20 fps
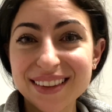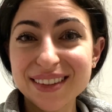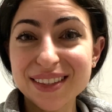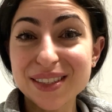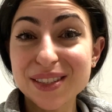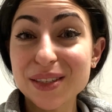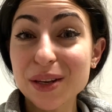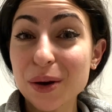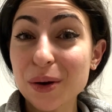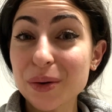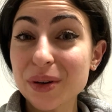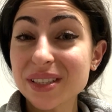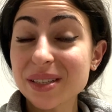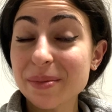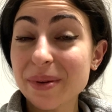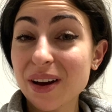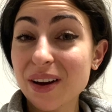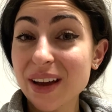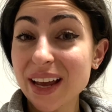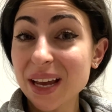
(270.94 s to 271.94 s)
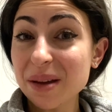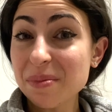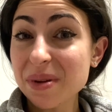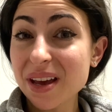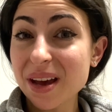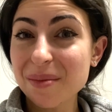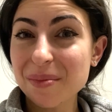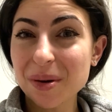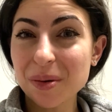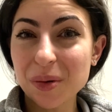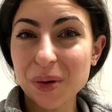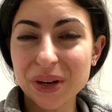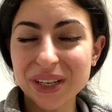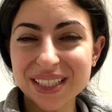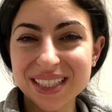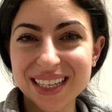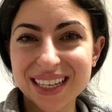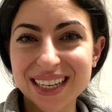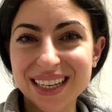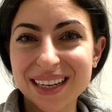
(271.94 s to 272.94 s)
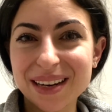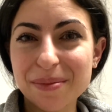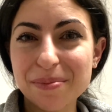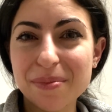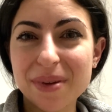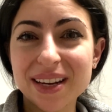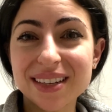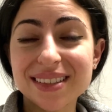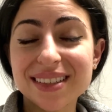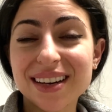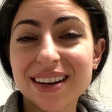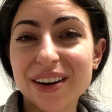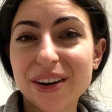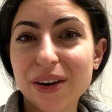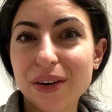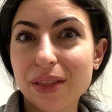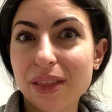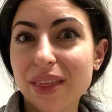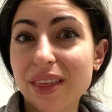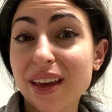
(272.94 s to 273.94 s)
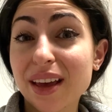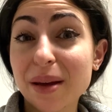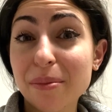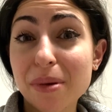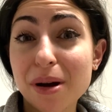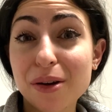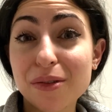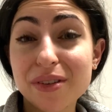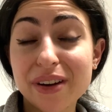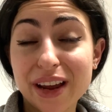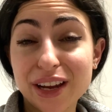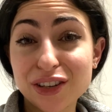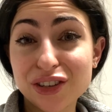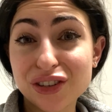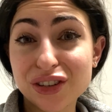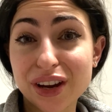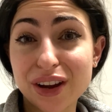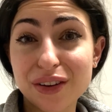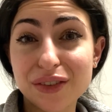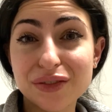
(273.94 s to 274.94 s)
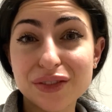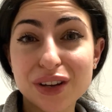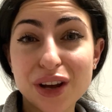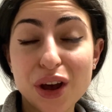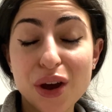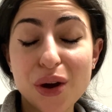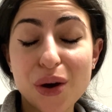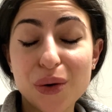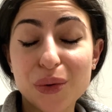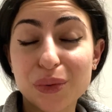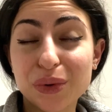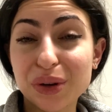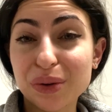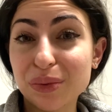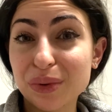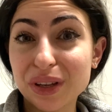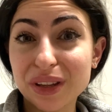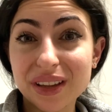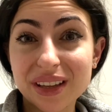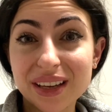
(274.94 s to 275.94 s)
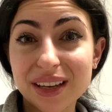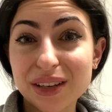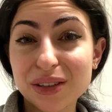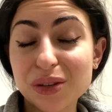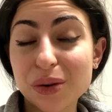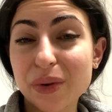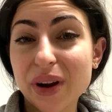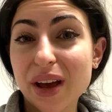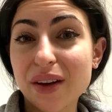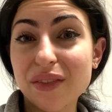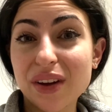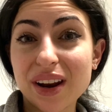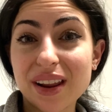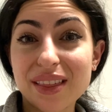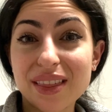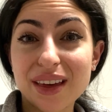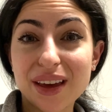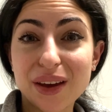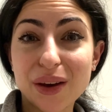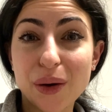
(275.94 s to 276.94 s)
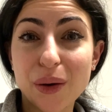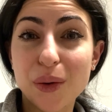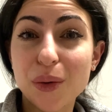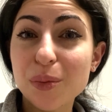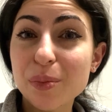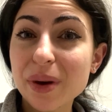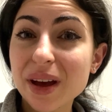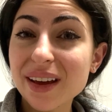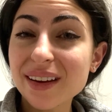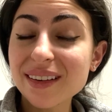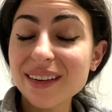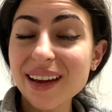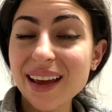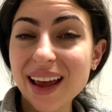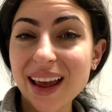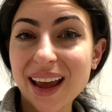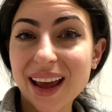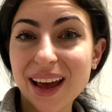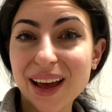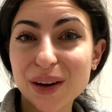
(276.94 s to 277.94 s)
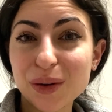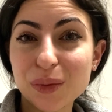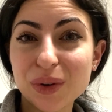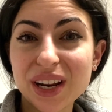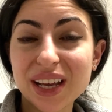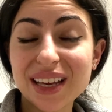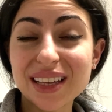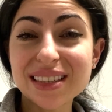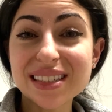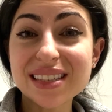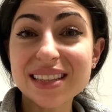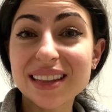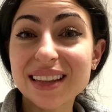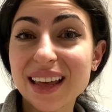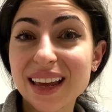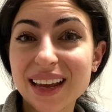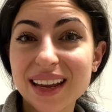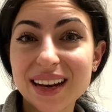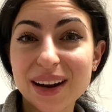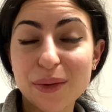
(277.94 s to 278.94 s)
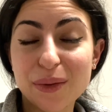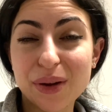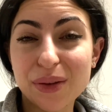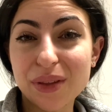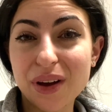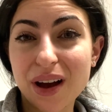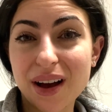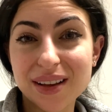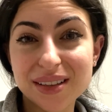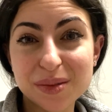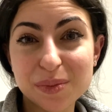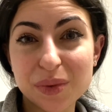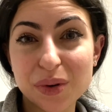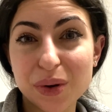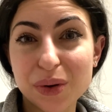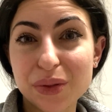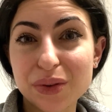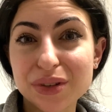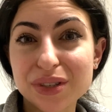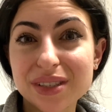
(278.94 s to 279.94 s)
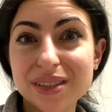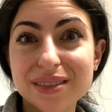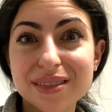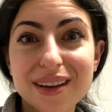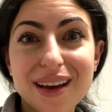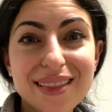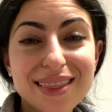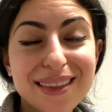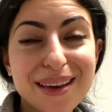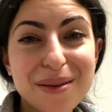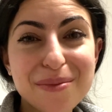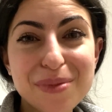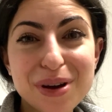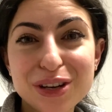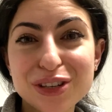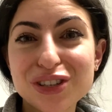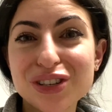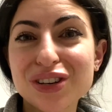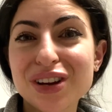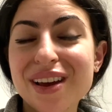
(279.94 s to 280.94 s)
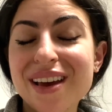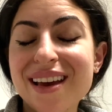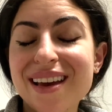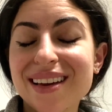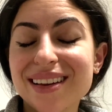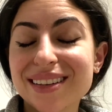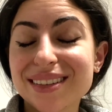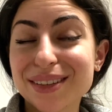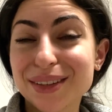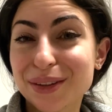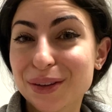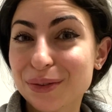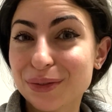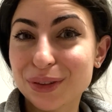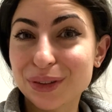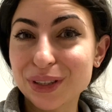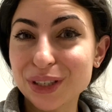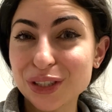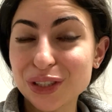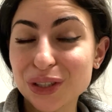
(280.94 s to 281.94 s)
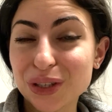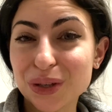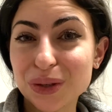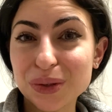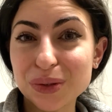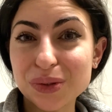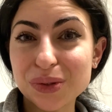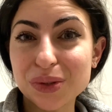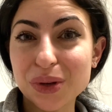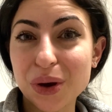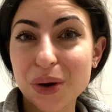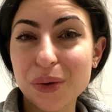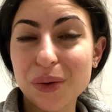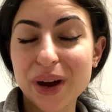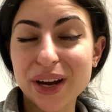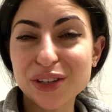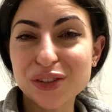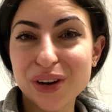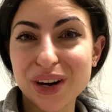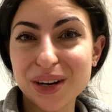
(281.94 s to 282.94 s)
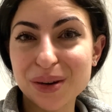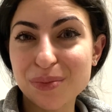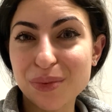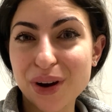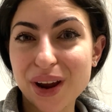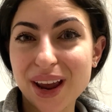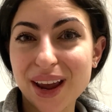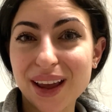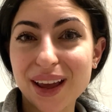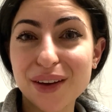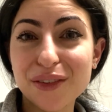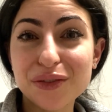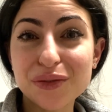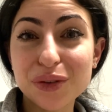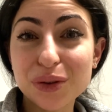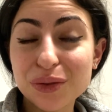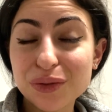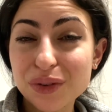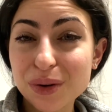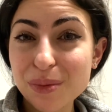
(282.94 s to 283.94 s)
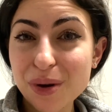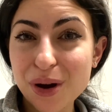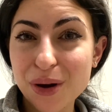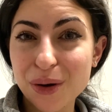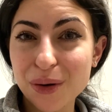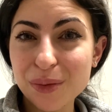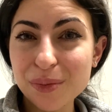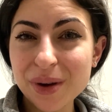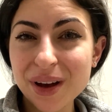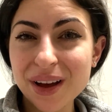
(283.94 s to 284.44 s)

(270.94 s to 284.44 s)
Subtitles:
So it's about 8 p.m. I'm going to heat up my dinner. The thing about night shift, we really don't have anything open, and when it gets late around the hospital, there's not that much delivery too, so I try to bring food from home.